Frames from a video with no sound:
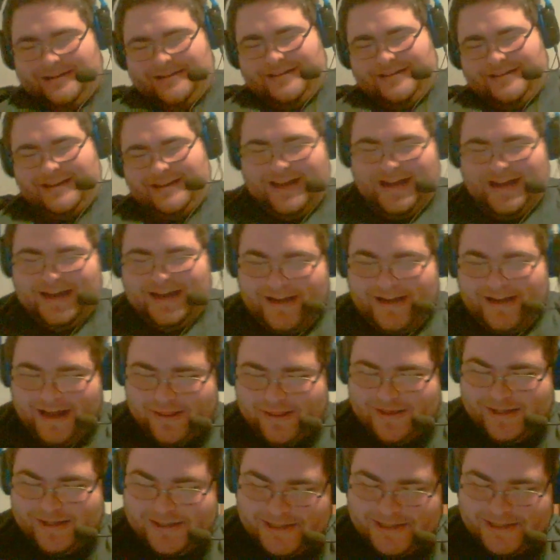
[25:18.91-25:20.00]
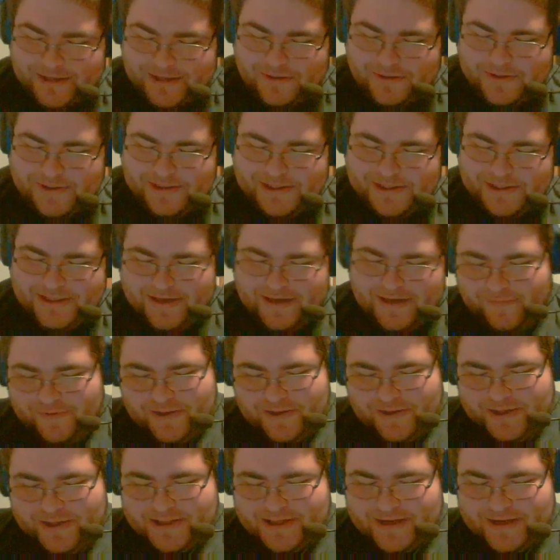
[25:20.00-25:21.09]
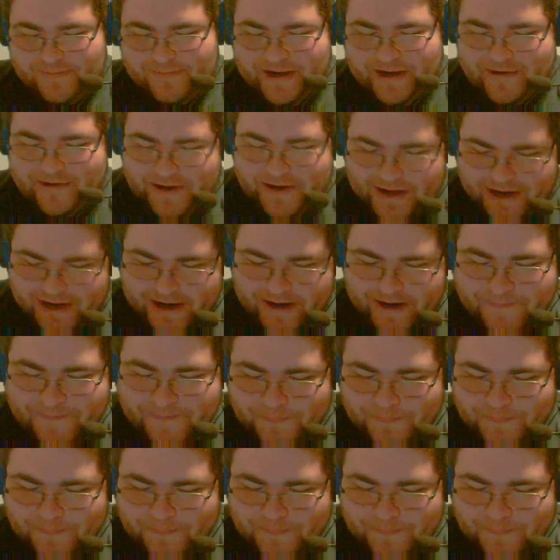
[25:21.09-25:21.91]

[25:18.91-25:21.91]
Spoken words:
yeah, I think Seth Rollins is definitely the top guy right now.